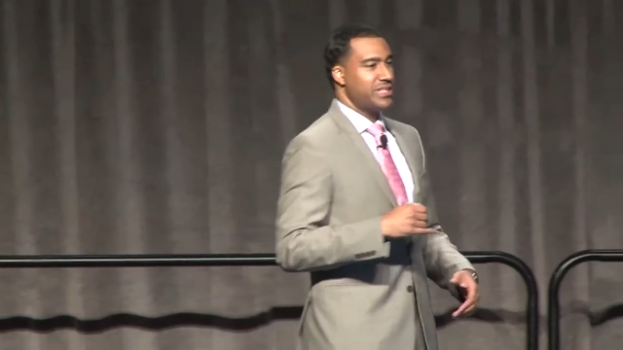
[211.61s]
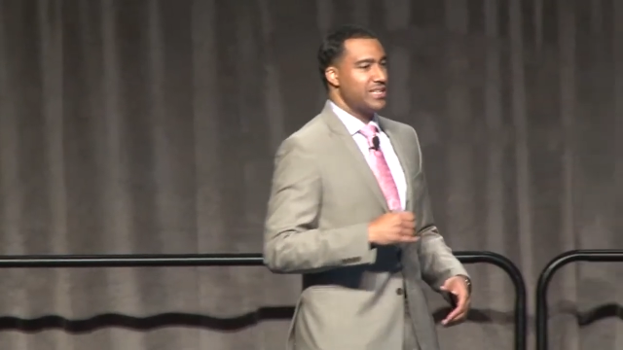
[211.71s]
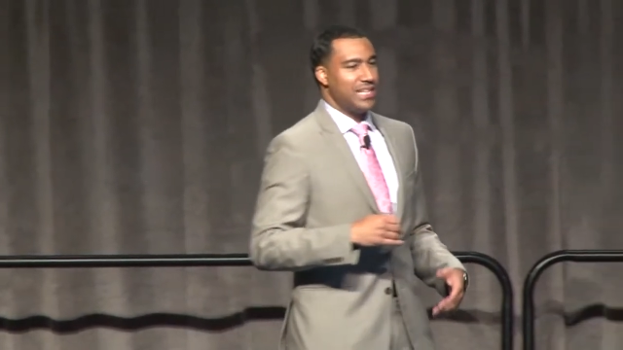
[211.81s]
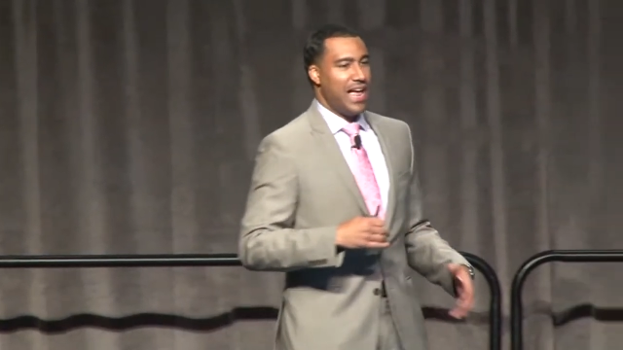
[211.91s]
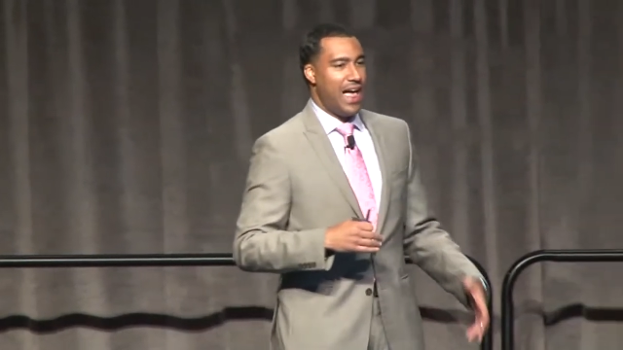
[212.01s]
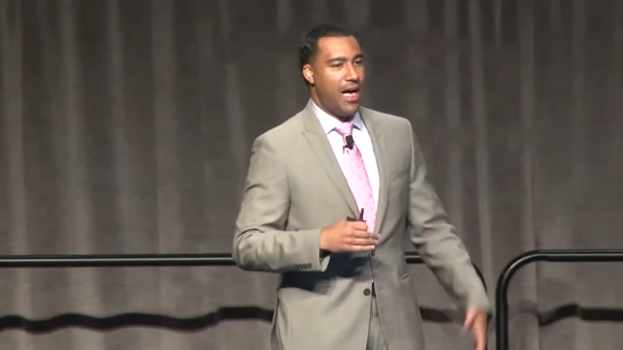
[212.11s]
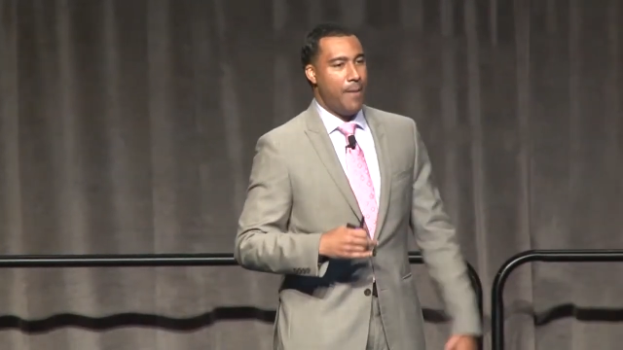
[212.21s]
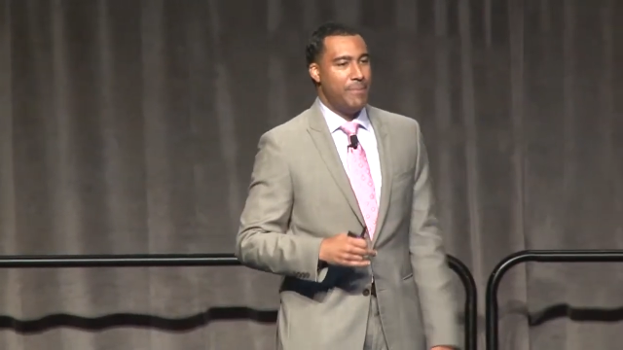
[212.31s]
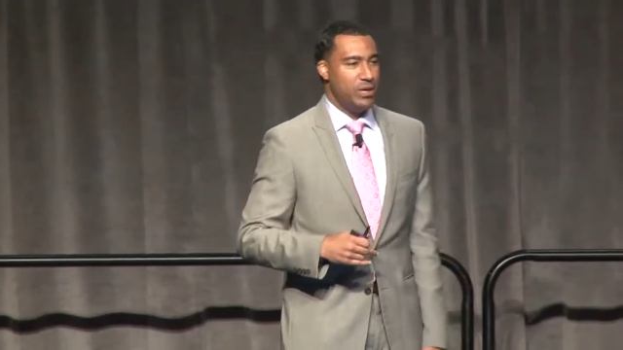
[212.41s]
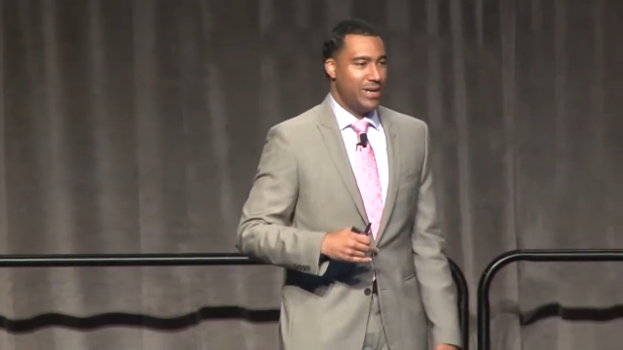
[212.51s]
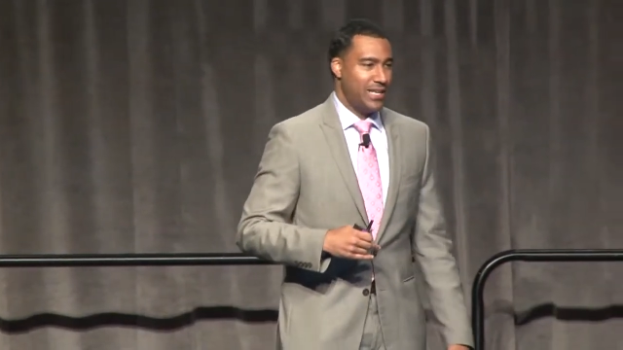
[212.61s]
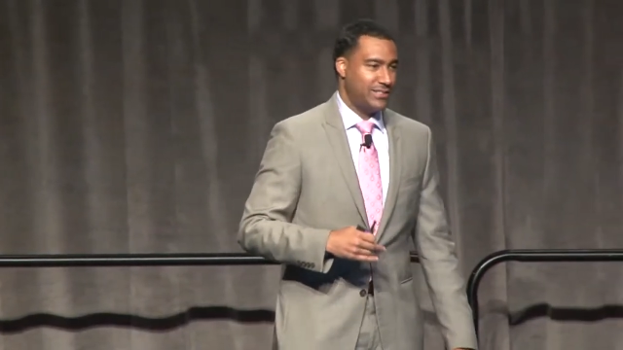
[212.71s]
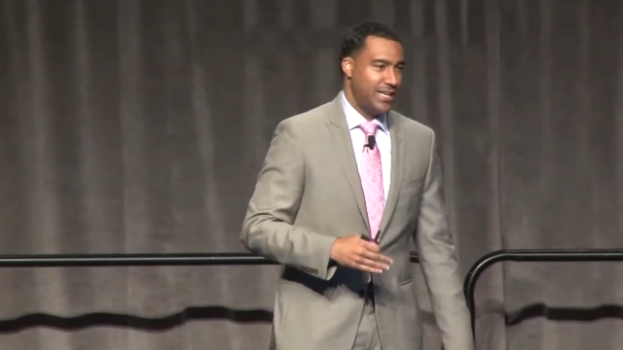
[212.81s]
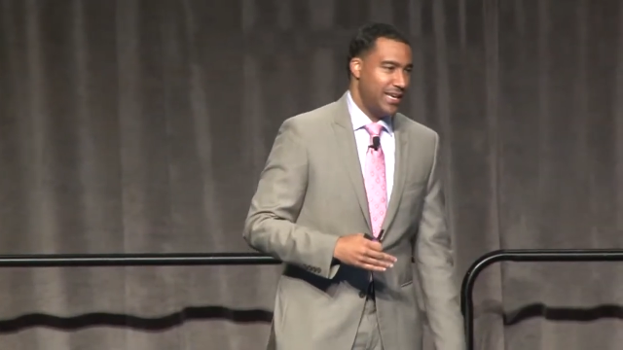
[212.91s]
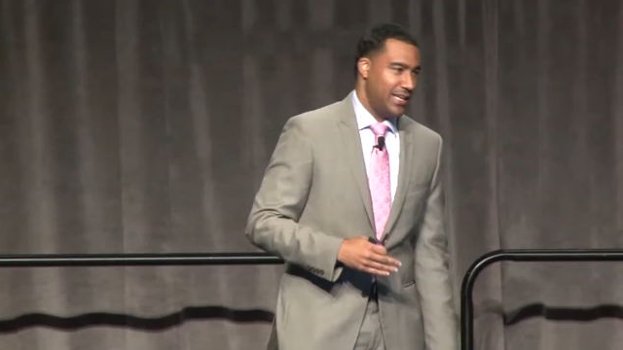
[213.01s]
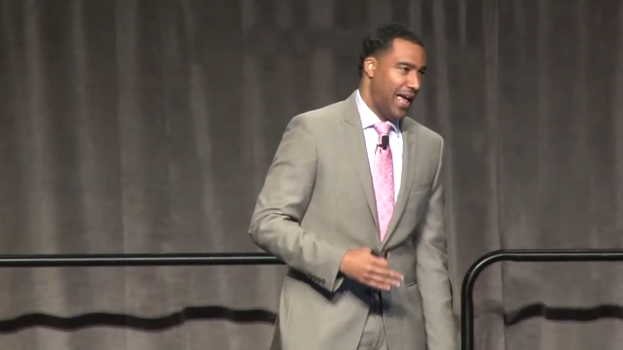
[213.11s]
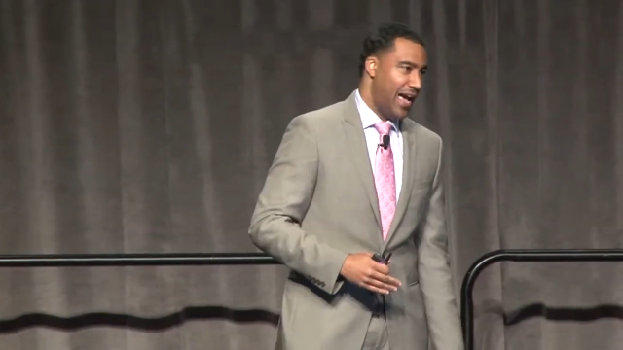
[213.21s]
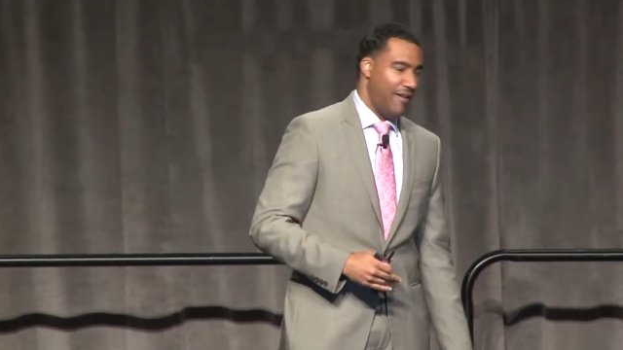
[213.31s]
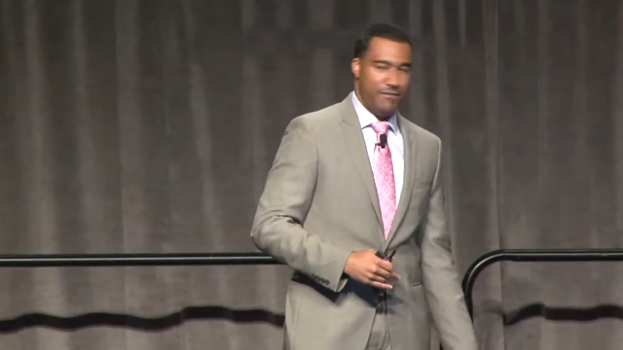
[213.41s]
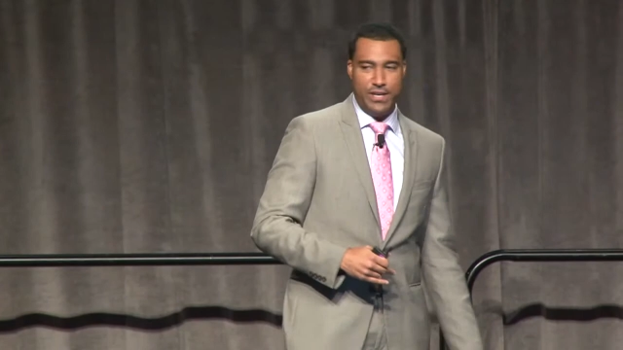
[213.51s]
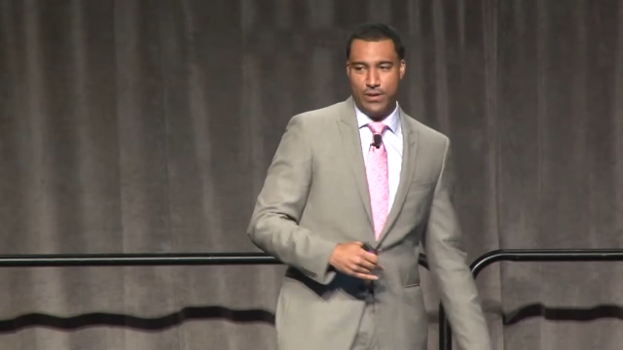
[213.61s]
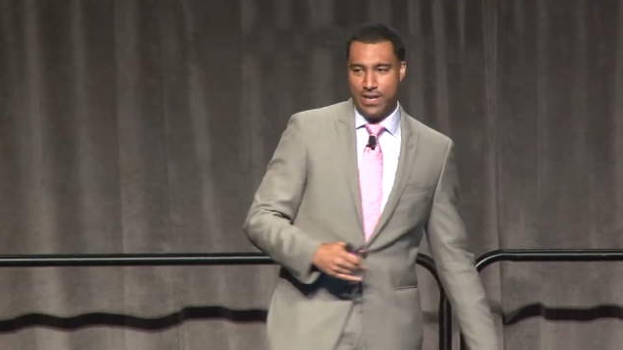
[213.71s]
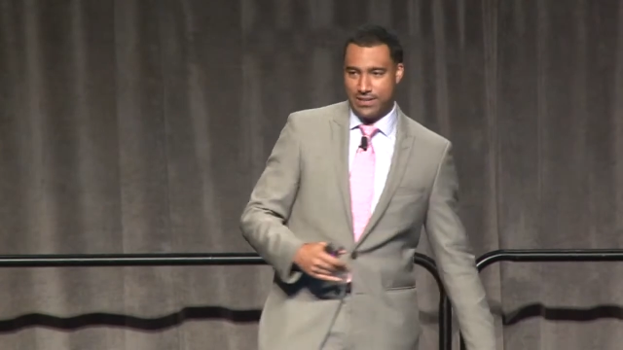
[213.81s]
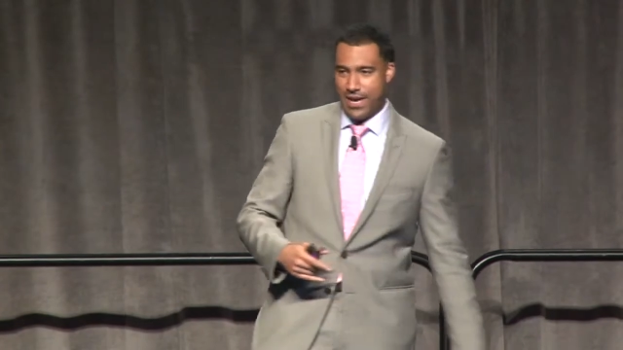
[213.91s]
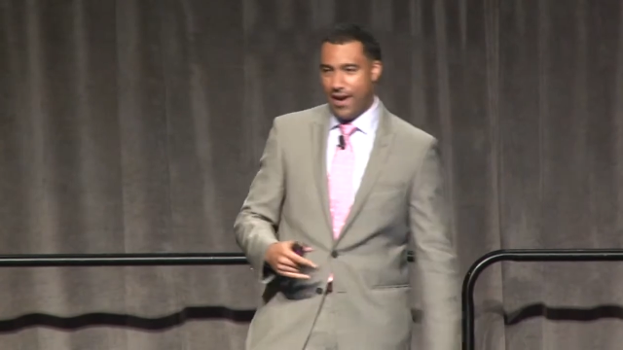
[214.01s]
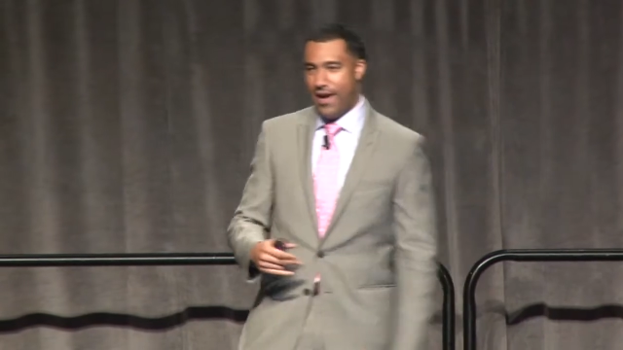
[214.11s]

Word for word: we say, it's not how I'm built. I said how I feel. That's how